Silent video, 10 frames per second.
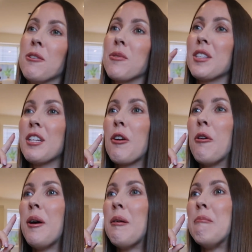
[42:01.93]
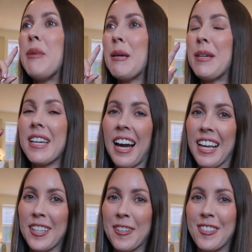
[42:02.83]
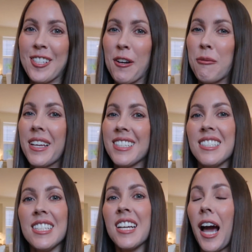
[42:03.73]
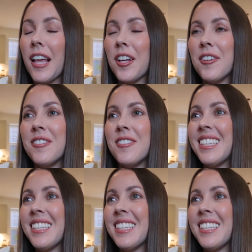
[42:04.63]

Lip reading: With little baby Kylo. So we get to see Kylo.